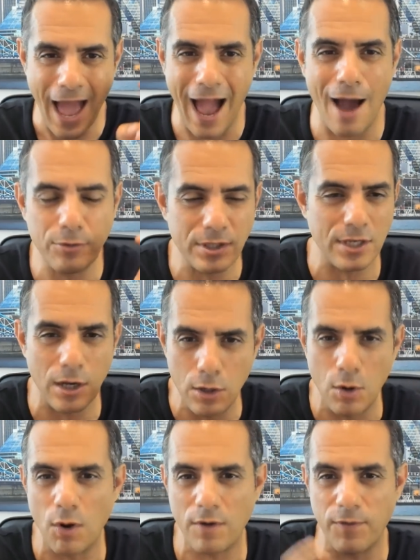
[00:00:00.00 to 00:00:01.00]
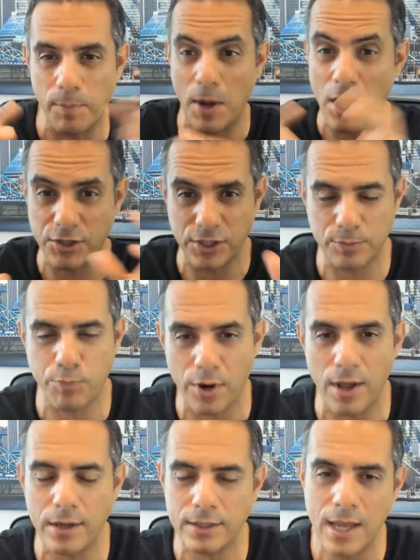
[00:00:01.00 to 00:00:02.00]
How does it look for purchase
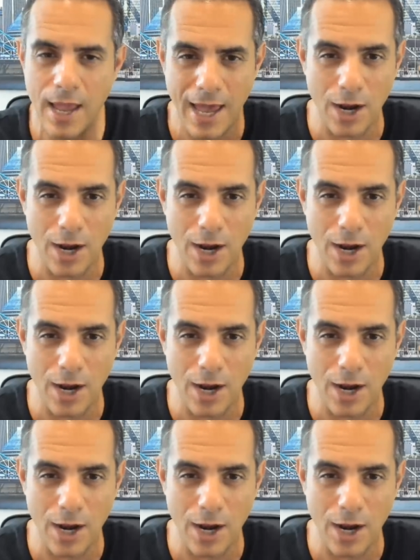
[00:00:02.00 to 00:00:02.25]
products?